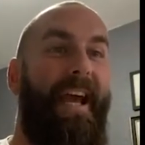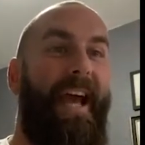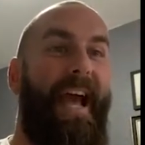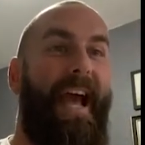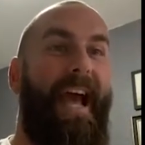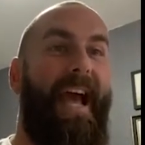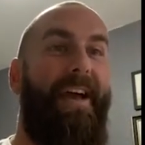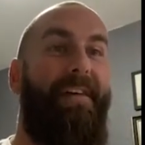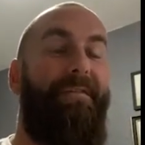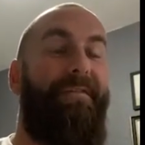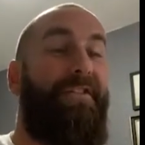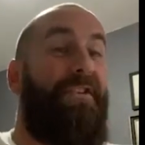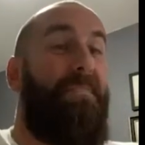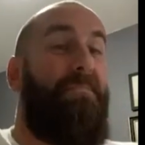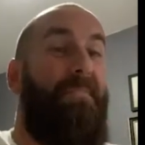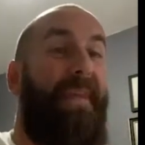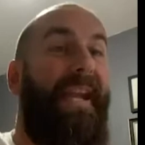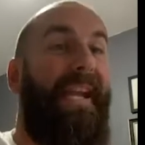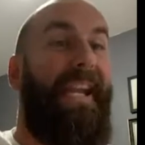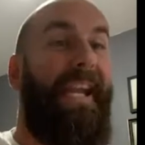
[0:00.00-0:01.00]
have
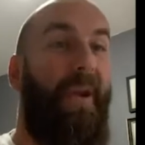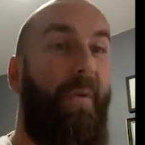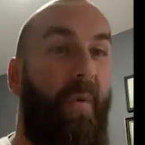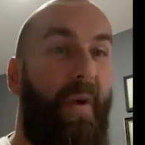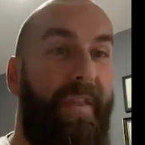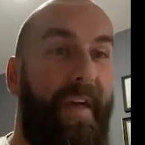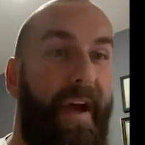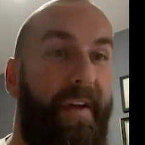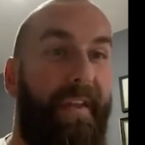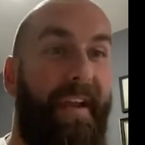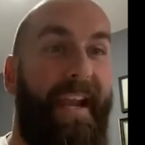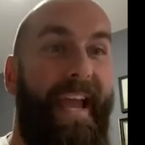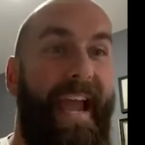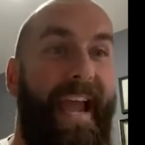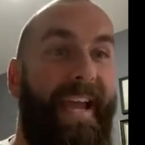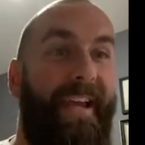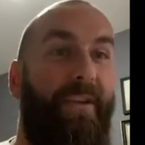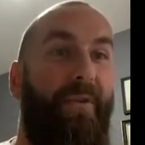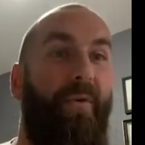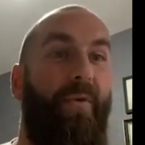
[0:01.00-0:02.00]
some meaning with other
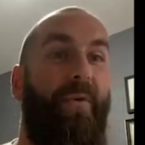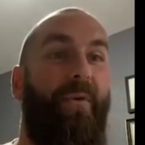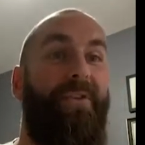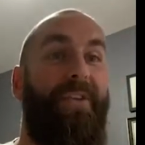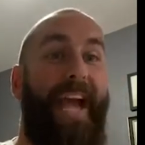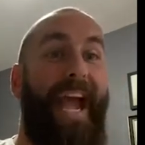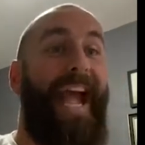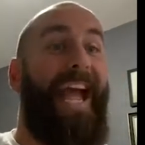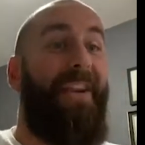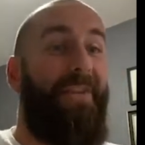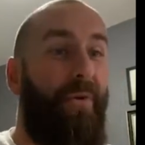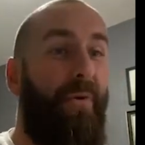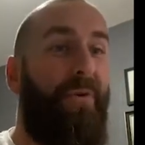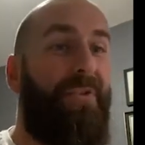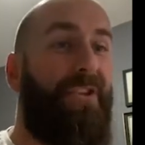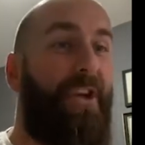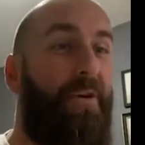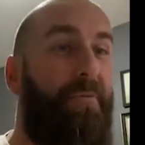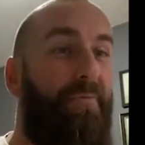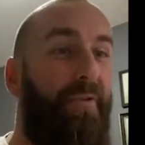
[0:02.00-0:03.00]
landlords and
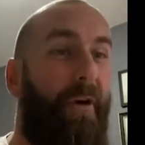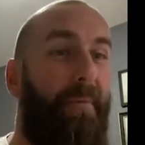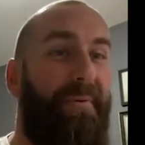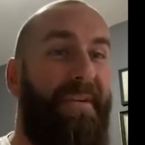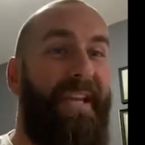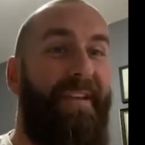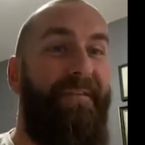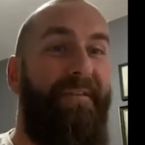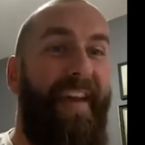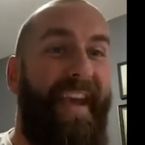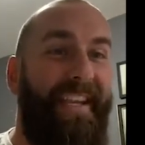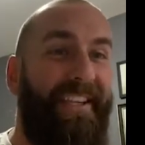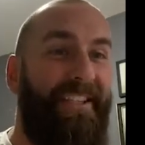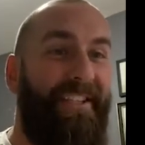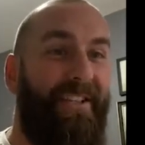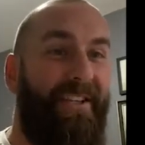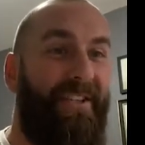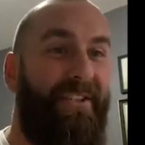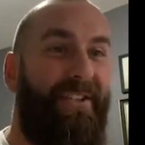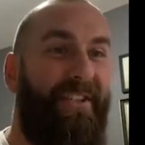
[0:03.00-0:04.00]
also property
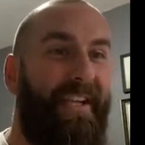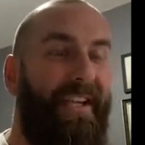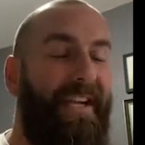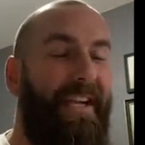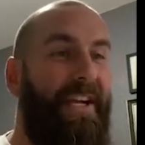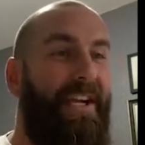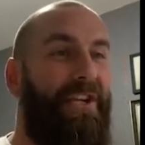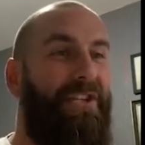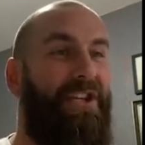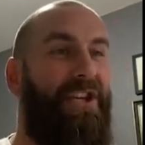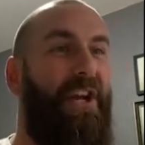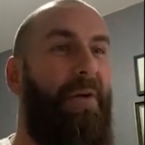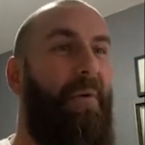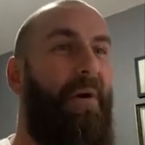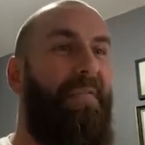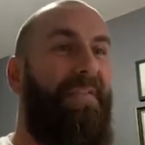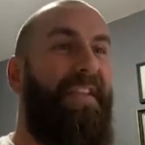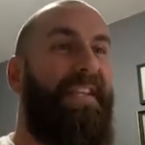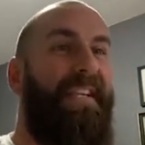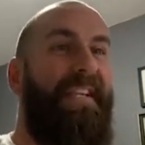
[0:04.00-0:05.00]
investors. Do you know
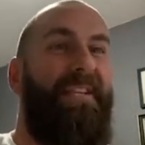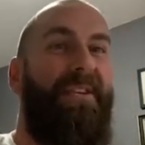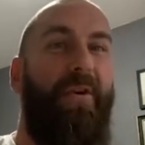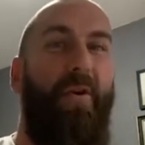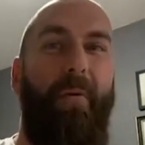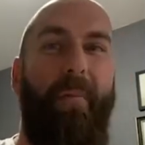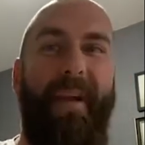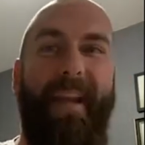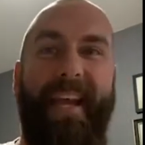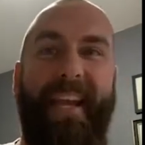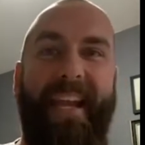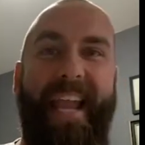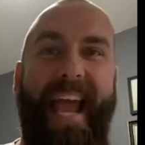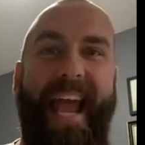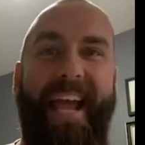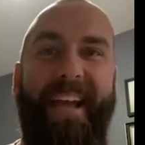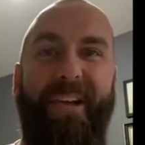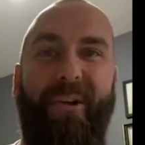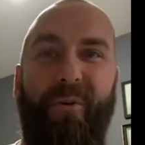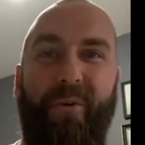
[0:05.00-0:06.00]
what? This is normally a
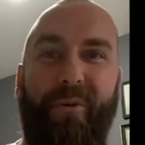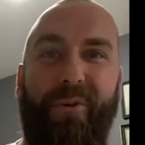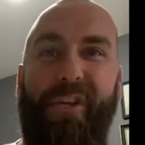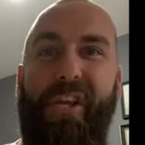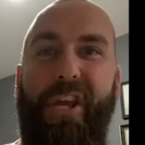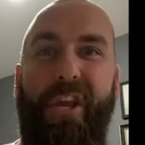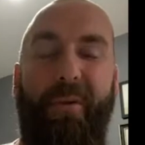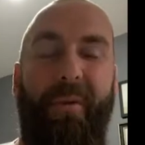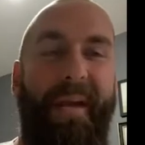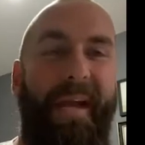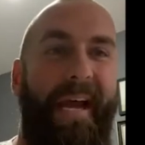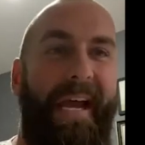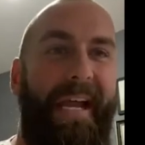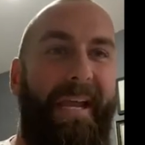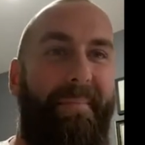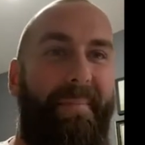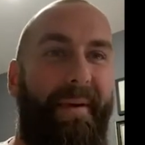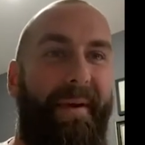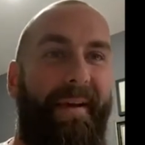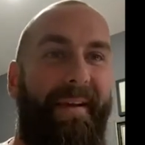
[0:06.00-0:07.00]
landlord
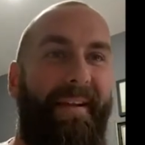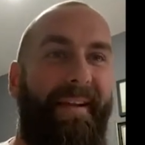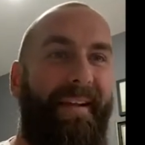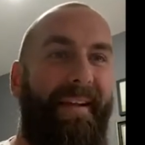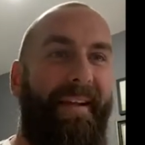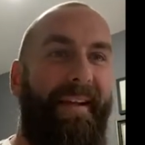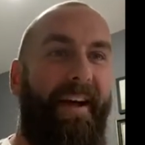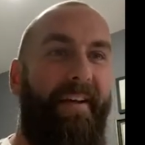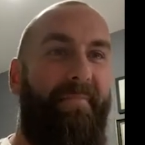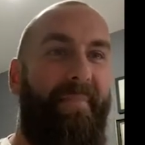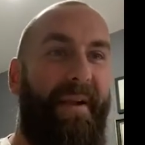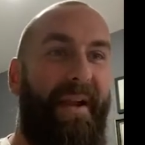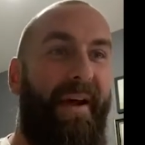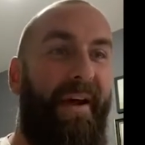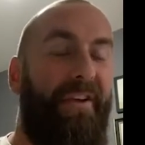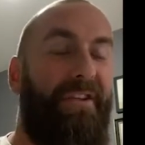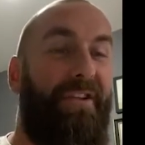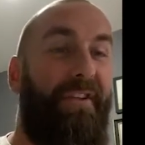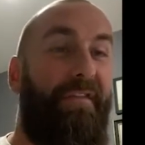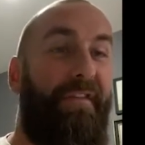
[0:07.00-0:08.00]
Q&A, but I've been
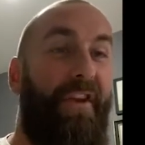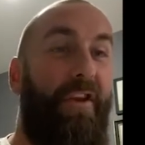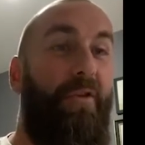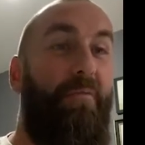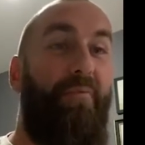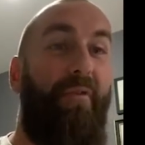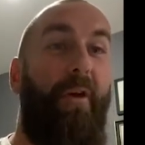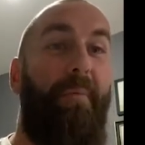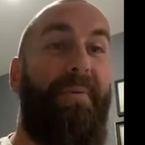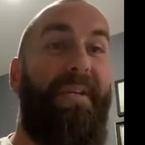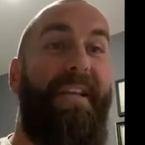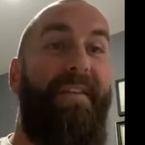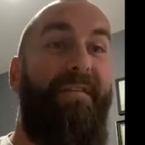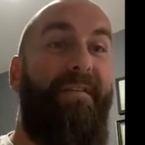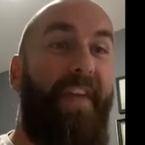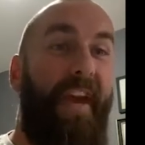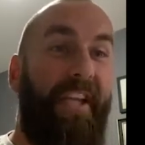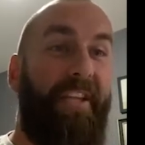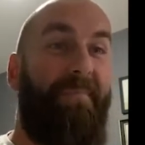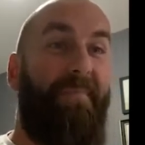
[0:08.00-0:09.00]
asked a few property
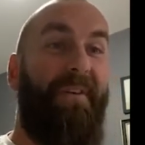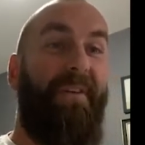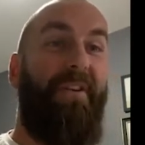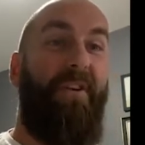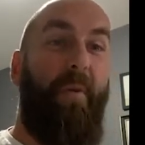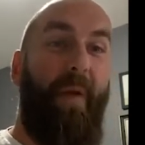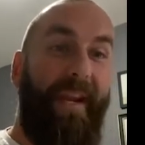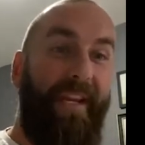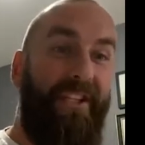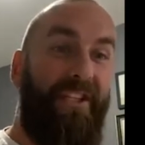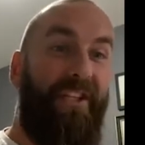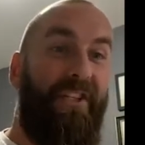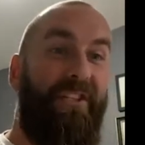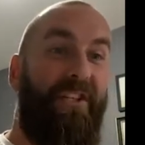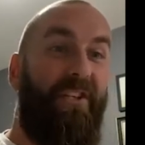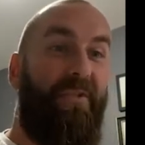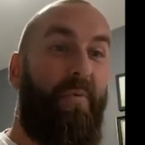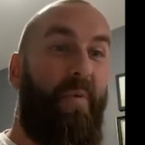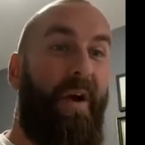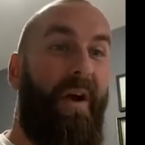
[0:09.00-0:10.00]
investment
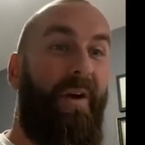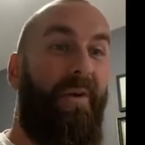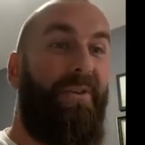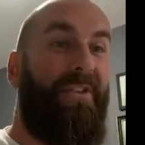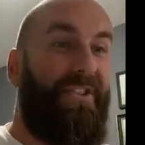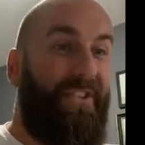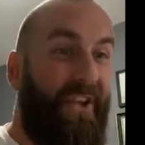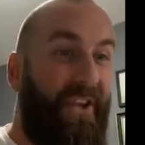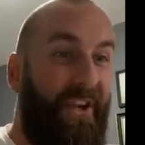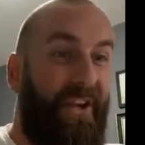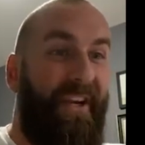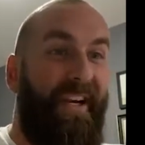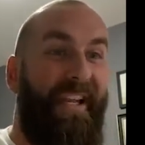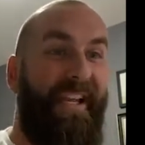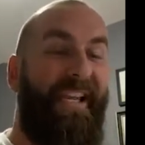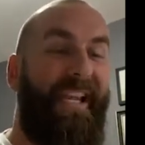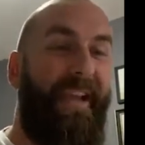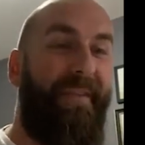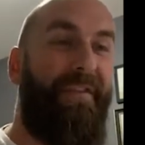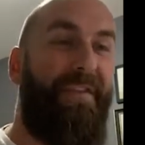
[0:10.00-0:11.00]
questions as well,
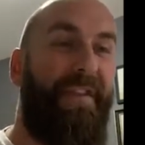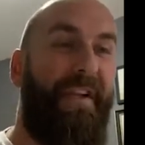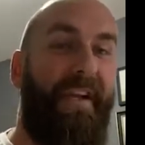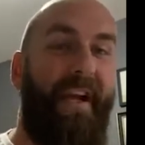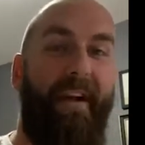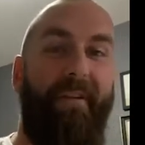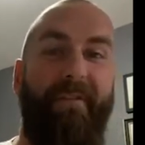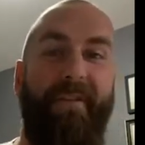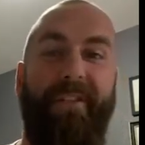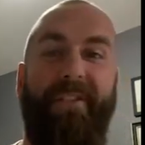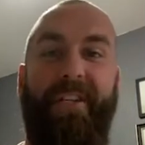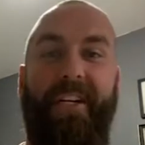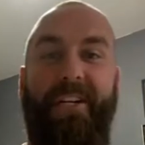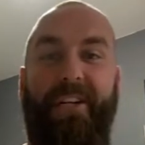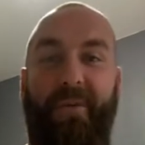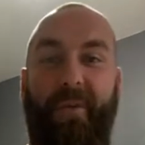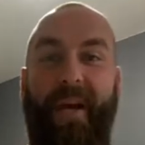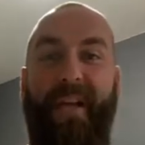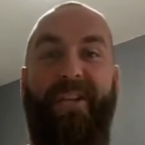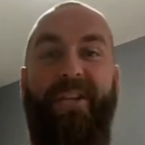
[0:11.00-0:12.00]
certainly given the current
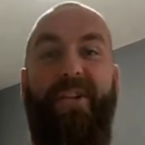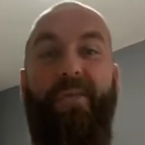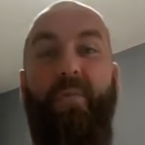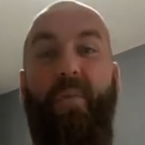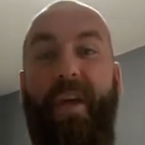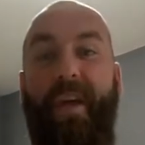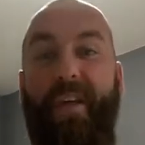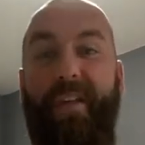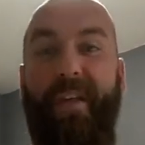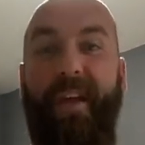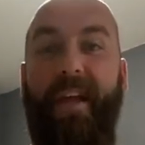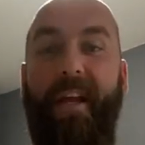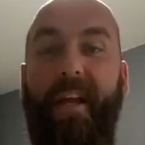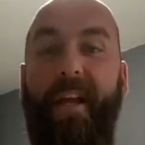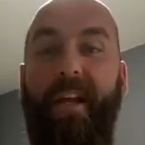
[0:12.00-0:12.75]
situation with